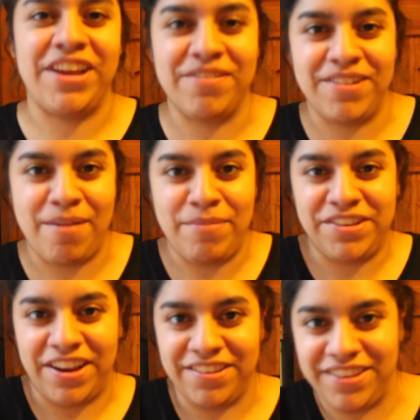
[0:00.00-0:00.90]
Jane on Amma
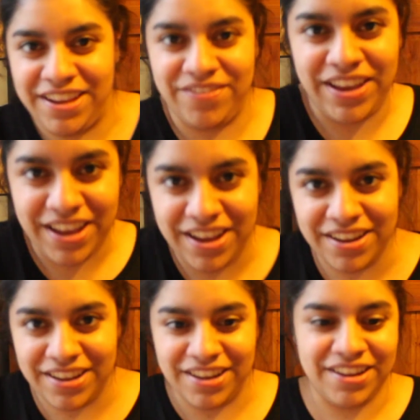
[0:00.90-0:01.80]
Jane TV.
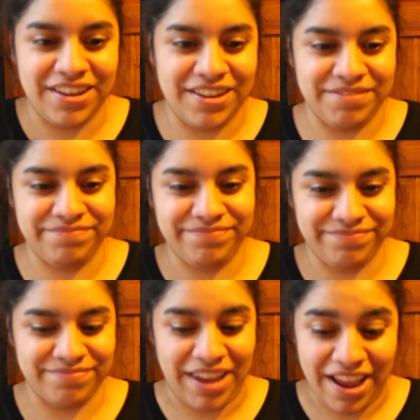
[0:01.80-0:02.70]

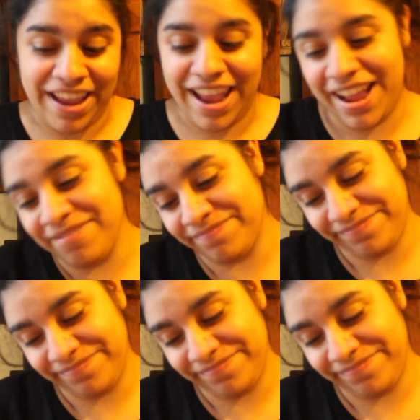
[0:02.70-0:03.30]
We are here.